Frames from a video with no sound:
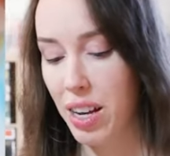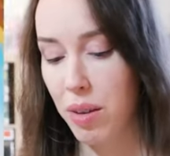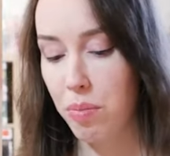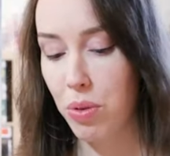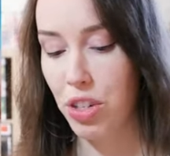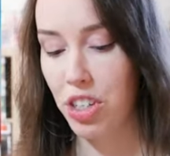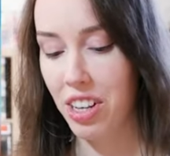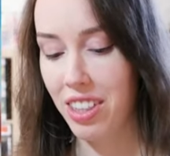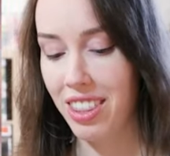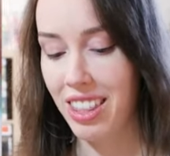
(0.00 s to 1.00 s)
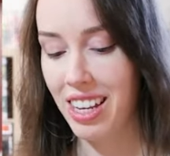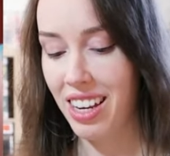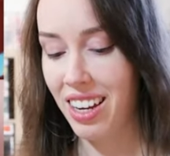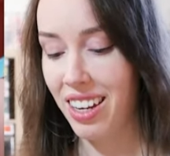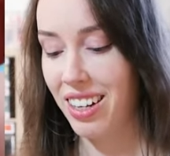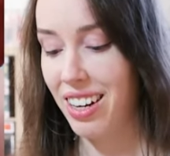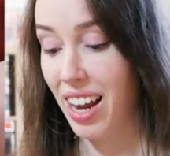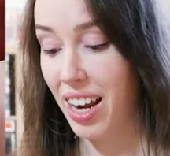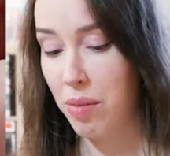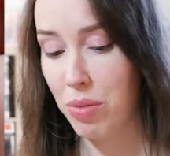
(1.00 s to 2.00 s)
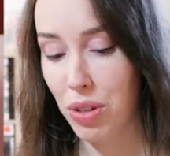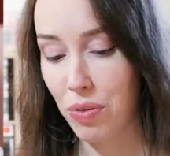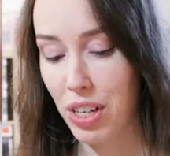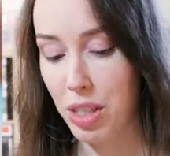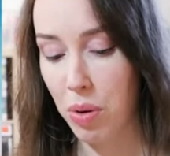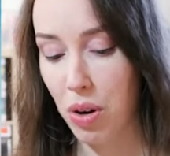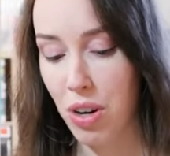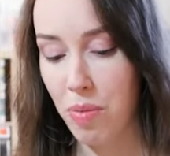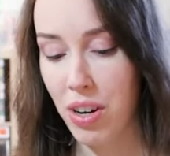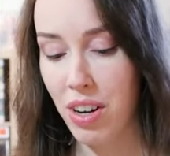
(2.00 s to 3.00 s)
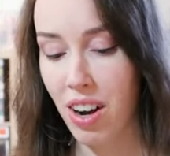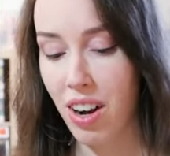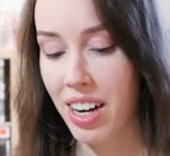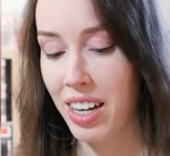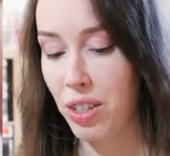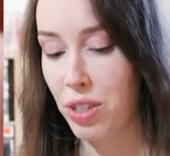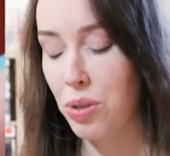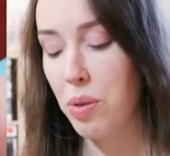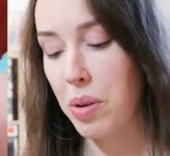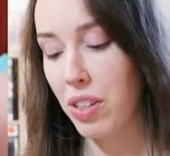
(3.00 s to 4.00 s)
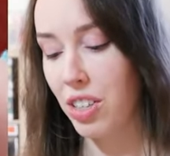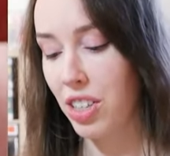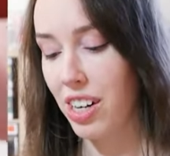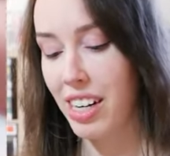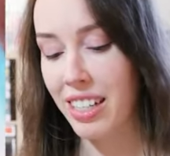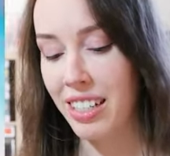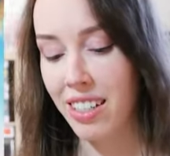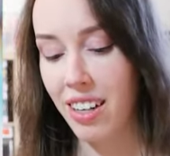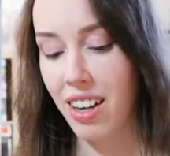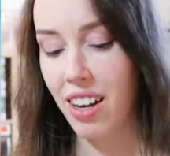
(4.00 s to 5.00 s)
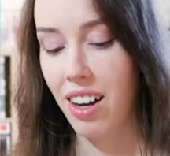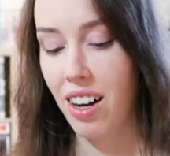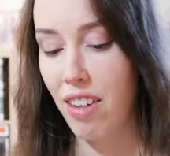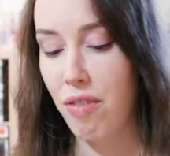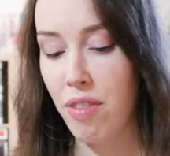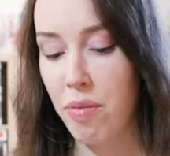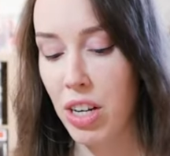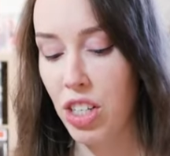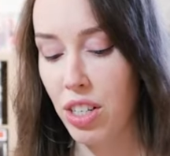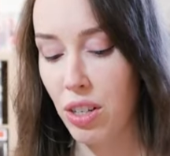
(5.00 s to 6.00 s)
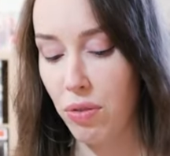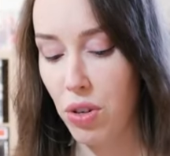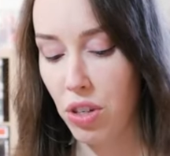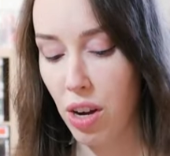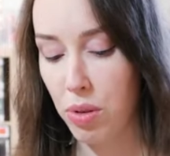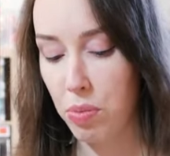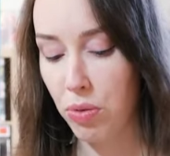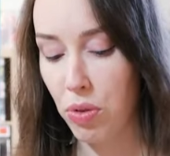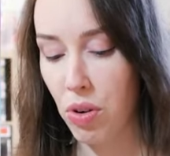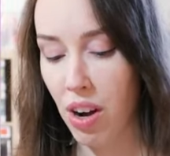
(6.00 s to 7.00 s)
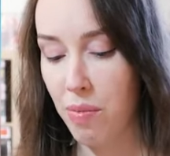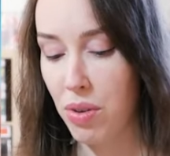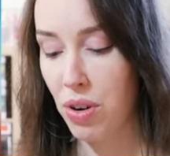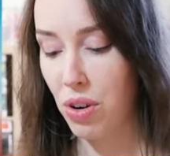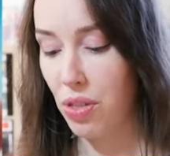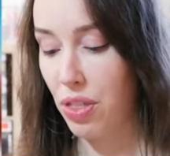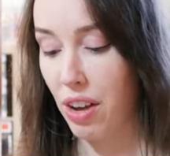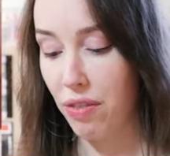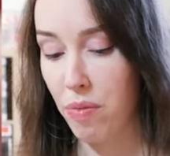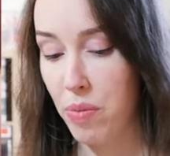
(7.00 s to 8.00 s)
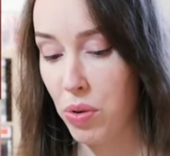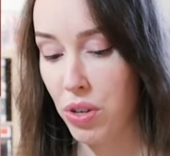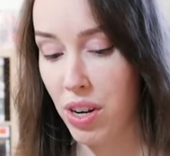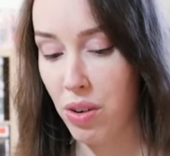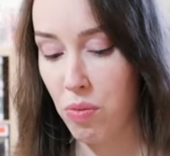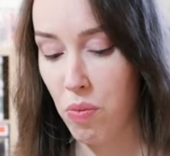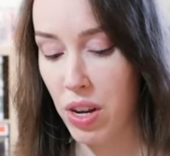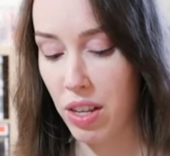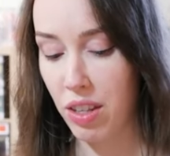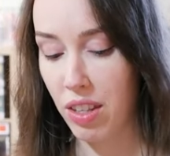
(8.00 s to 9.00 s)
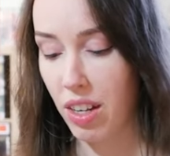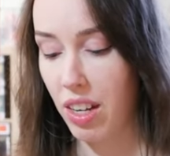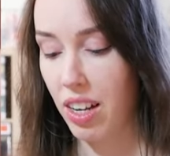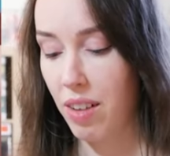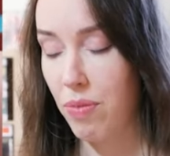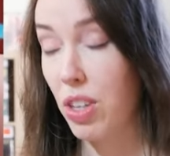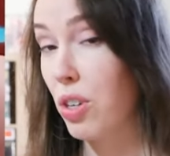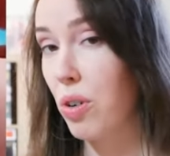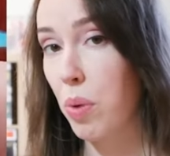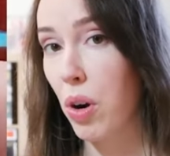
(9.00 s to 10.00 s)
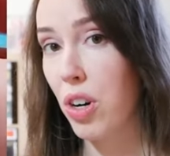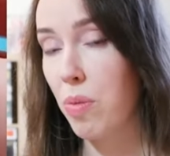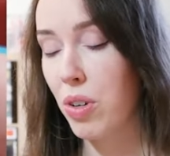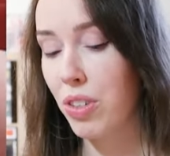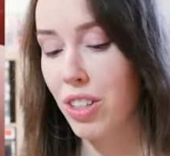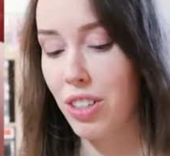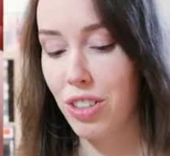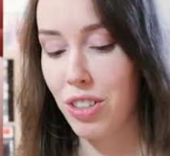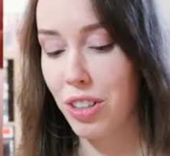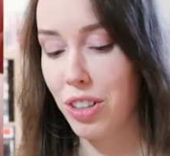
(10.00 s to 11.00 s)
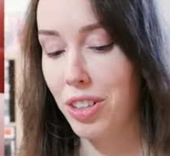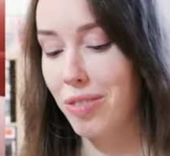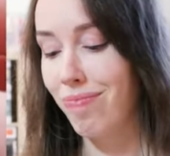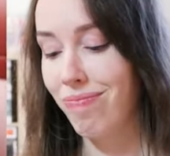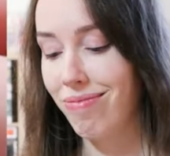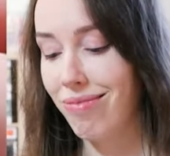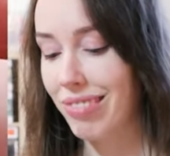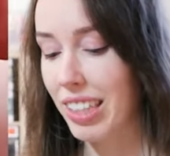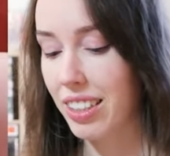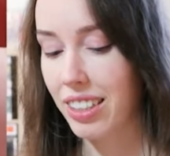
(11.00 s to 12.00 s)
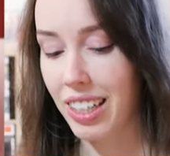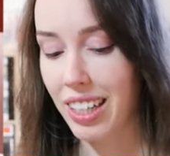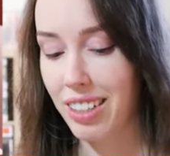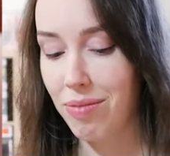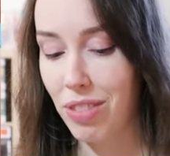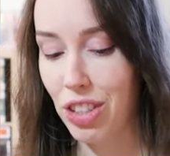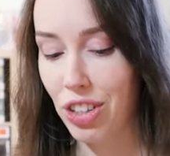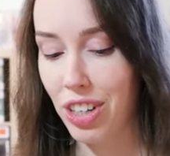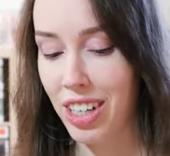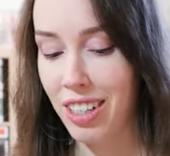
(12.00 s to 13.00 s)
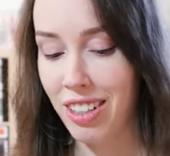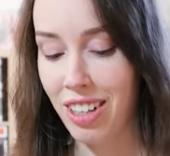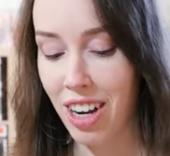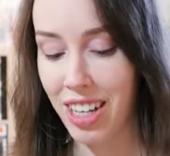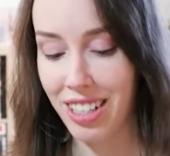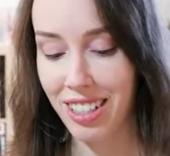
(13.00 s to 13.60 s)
butcher the names of these Pokemon, I do apologize. I've mentioned a few times before, I'm not that familiar with the newer Pokemon, so yeah, sorry guys.